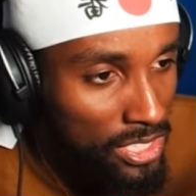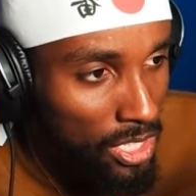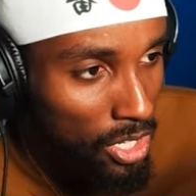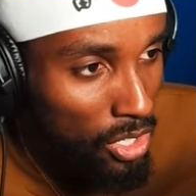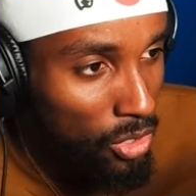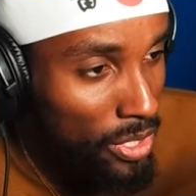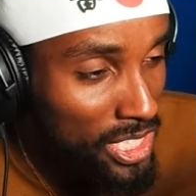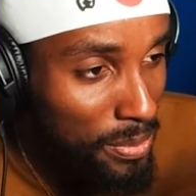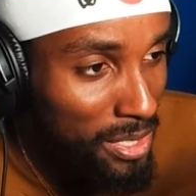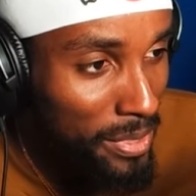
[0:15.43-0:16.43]
so
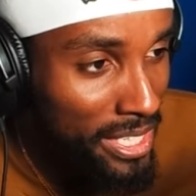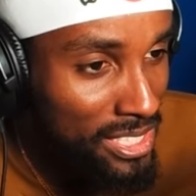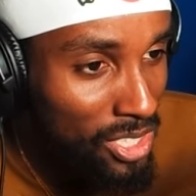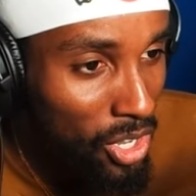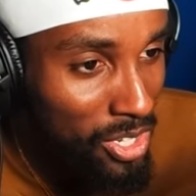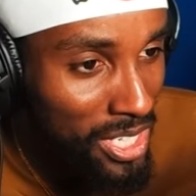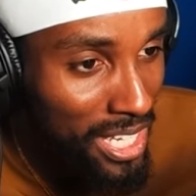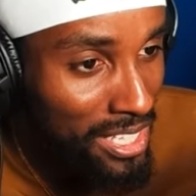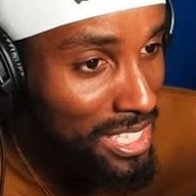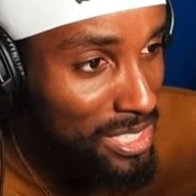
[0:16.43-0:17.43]
it's been a minute, so I'm
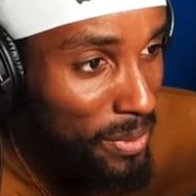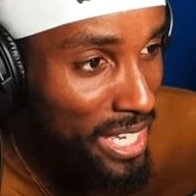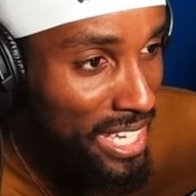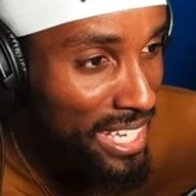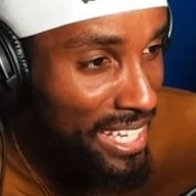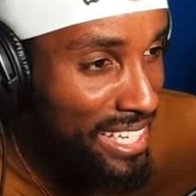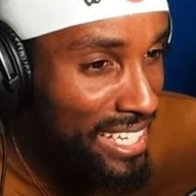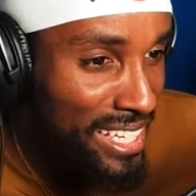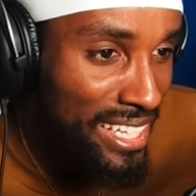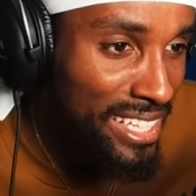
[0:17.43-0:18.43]
gonna... let's
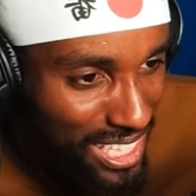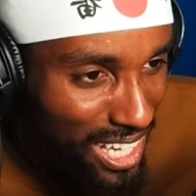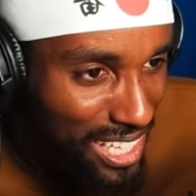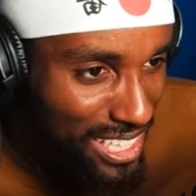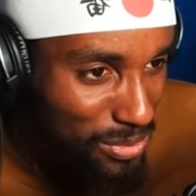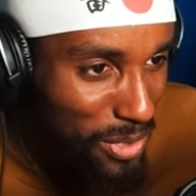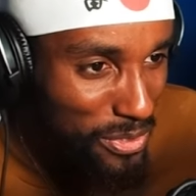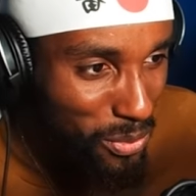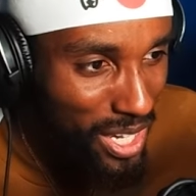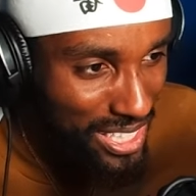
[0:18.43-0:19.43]
1v1.
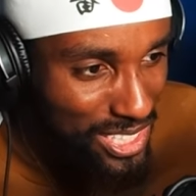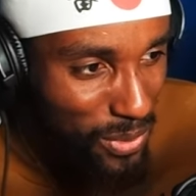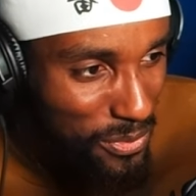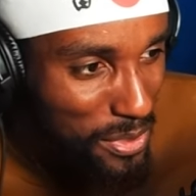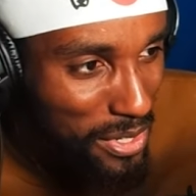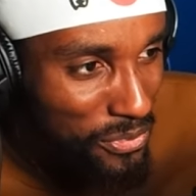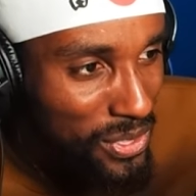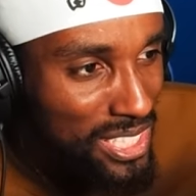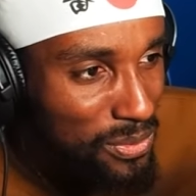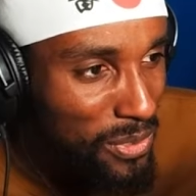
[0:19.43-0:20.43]
Let's
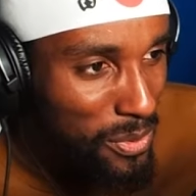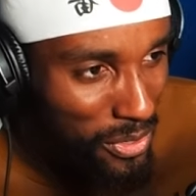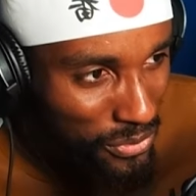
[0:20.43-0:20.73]
1v1